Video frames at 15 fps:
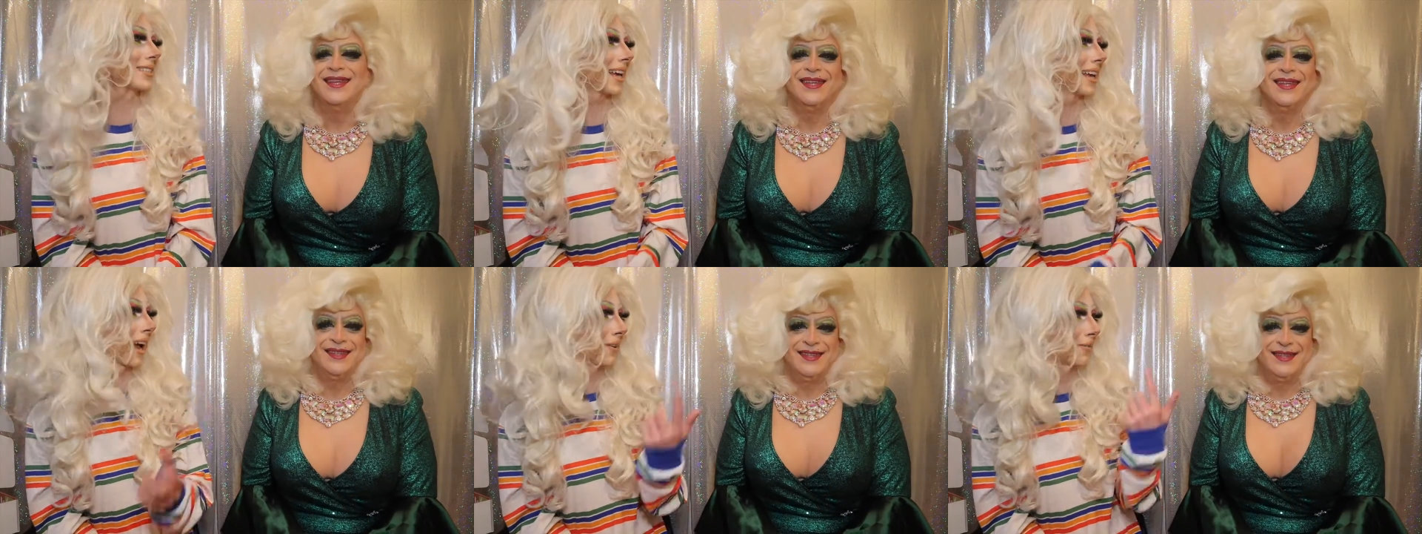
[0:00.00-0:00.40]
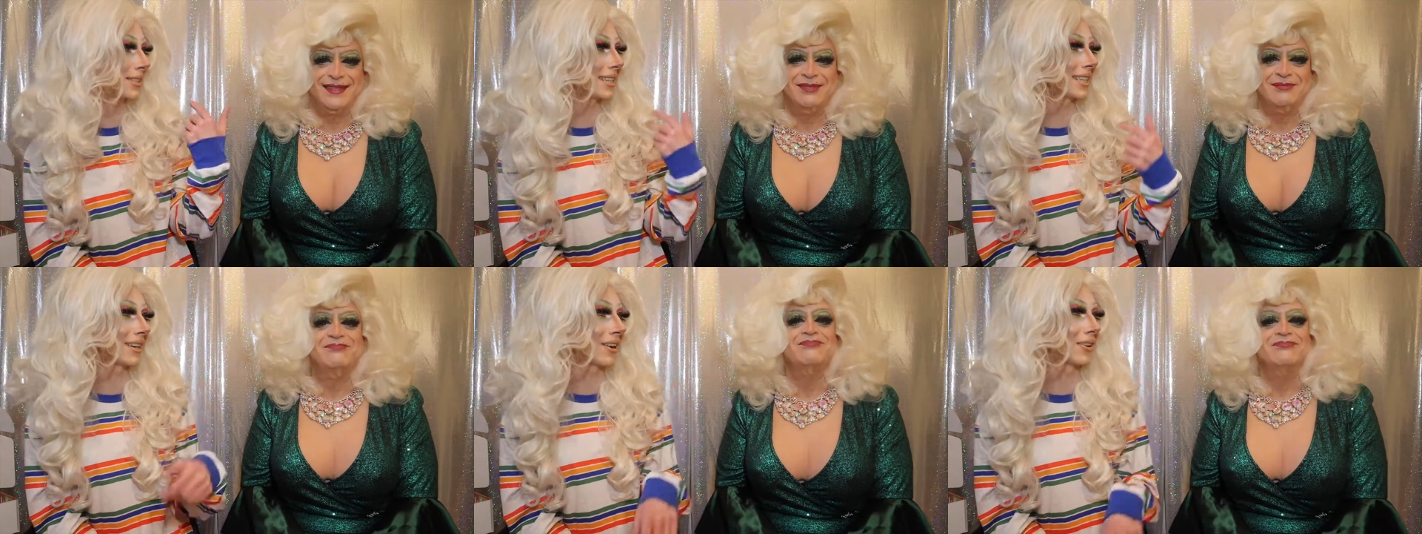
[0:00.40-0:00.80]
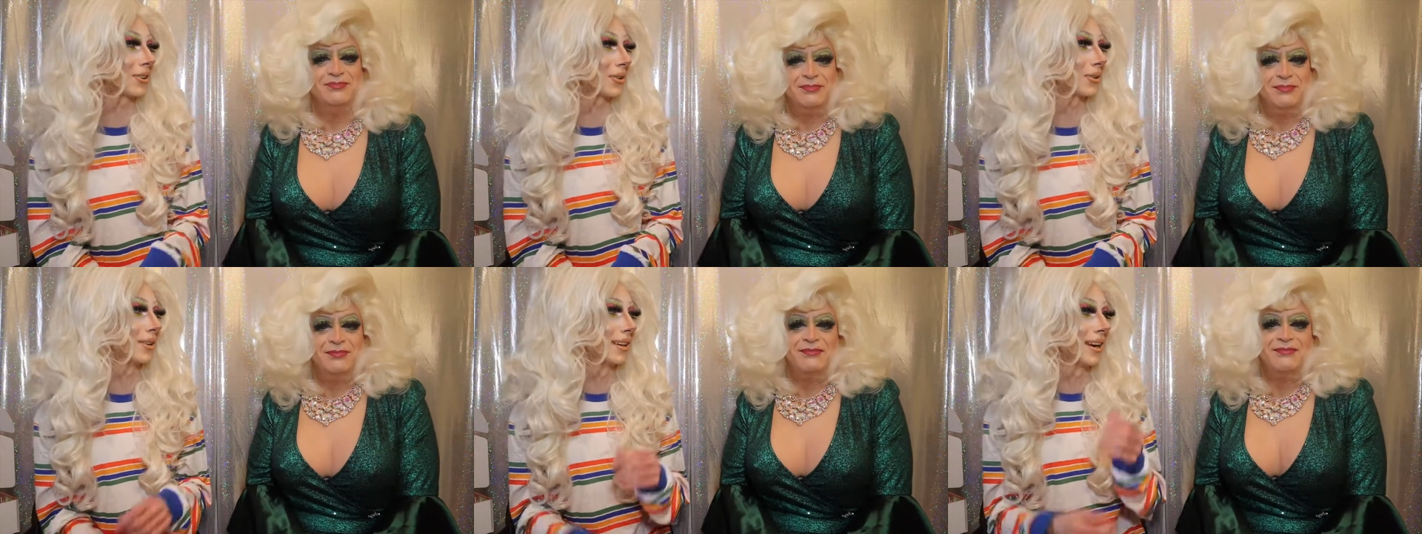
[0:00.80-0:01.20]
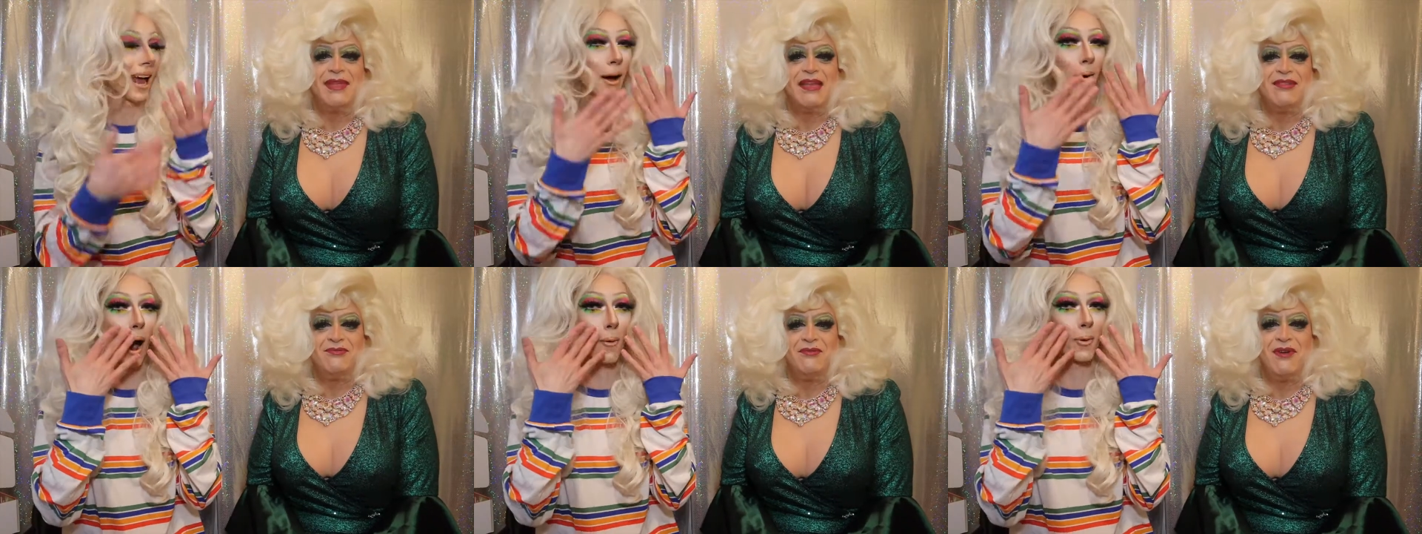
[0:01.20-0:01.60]
Speaker 1: that I've seen on mm -hmm, you. Mm-hmm,
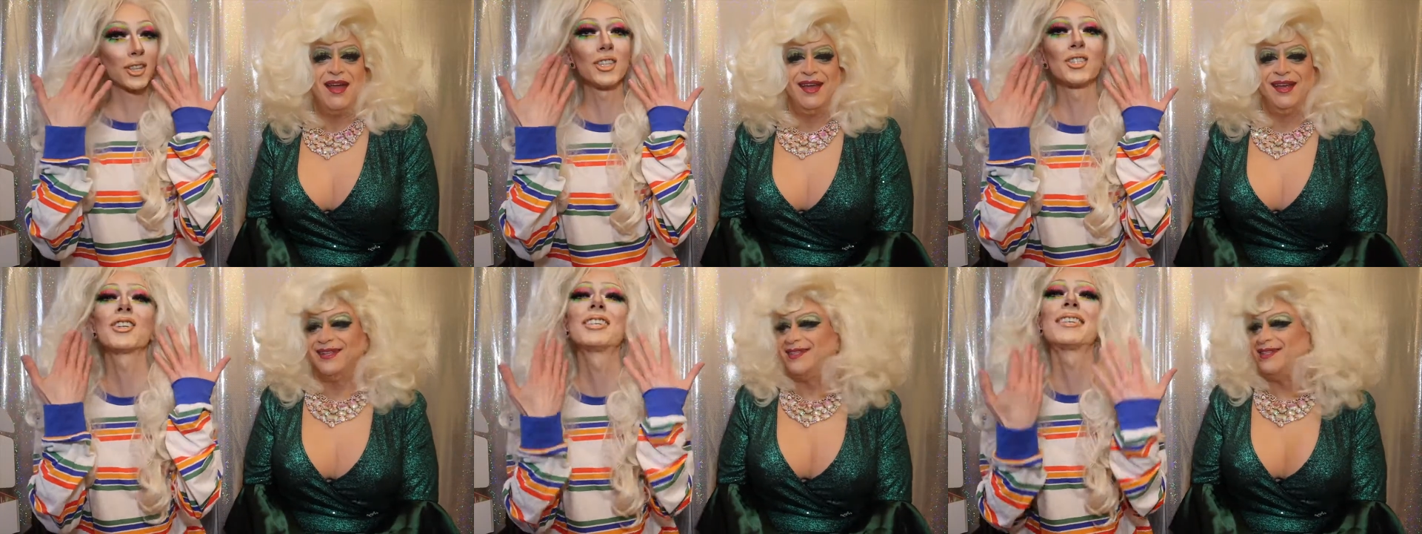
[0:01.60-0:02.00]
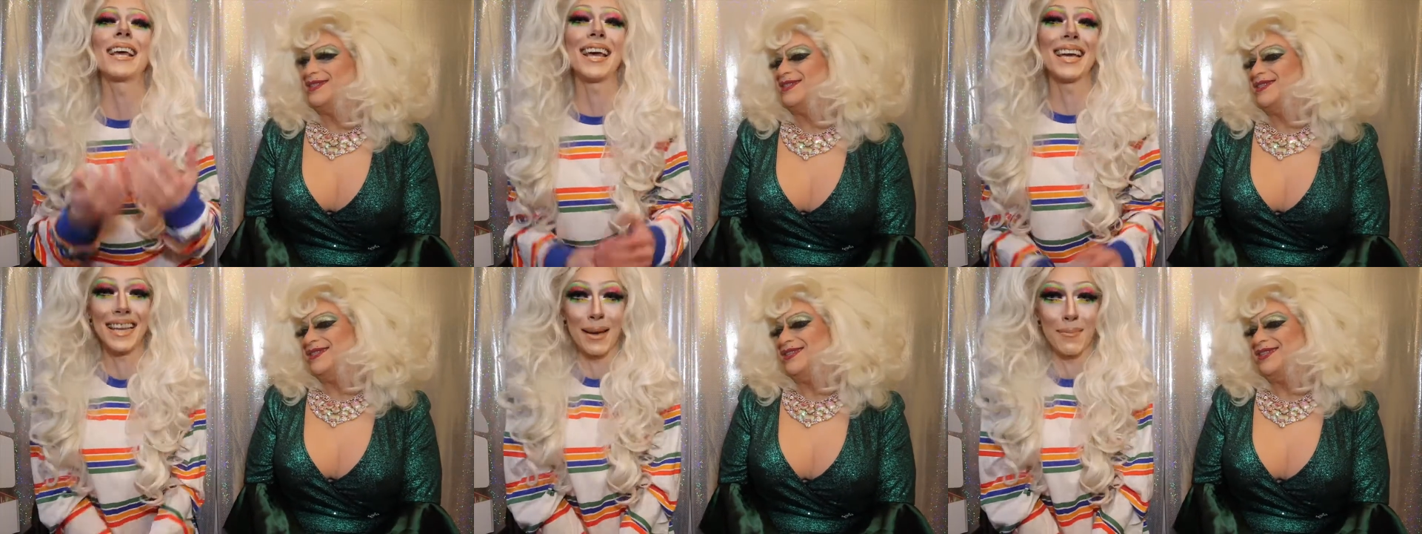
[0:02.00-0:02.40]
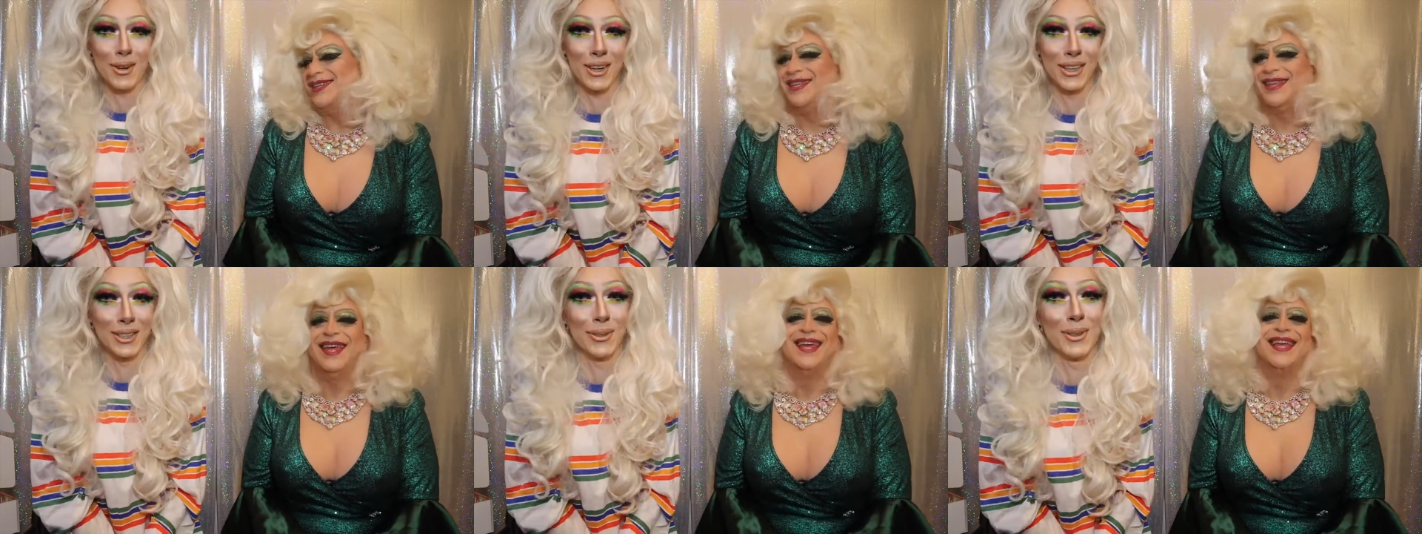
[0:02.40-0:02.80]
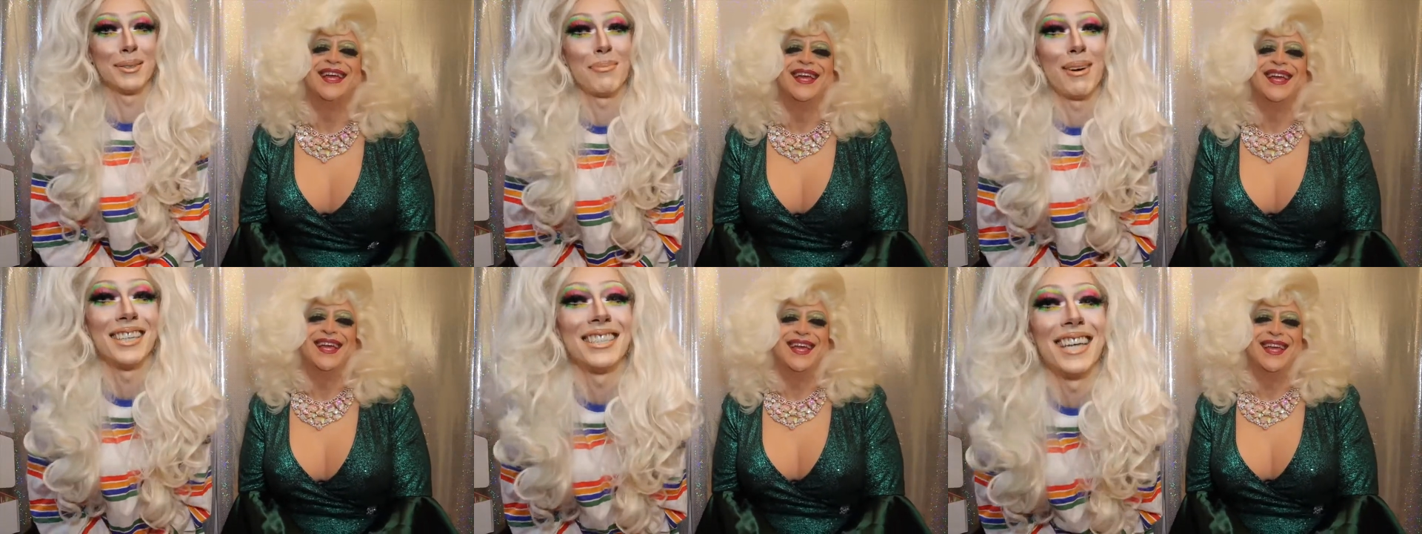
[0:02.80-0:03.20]
that's I, right. wasn't just saying that because it was
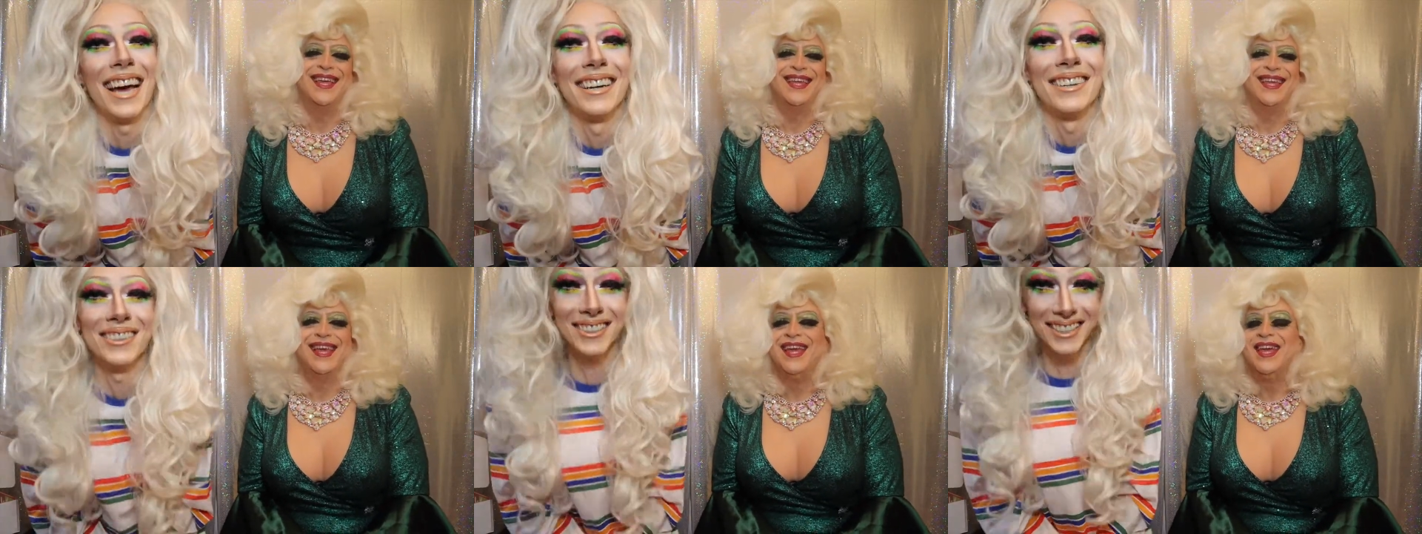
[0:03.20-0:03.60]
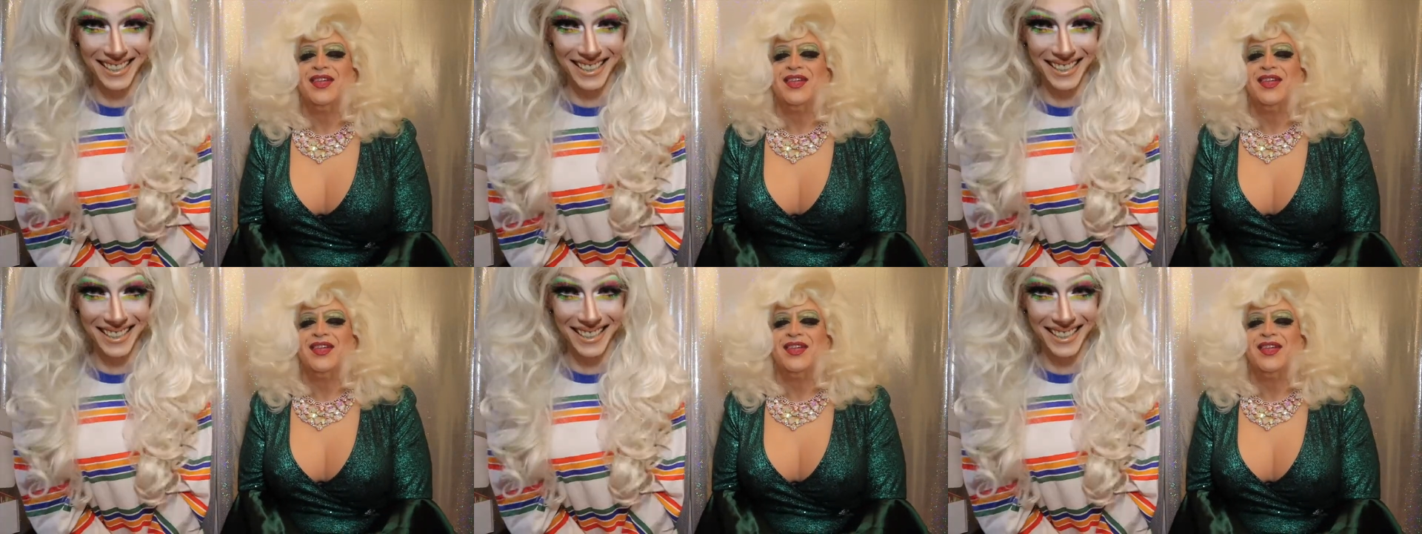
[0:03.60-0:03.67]
my shadows.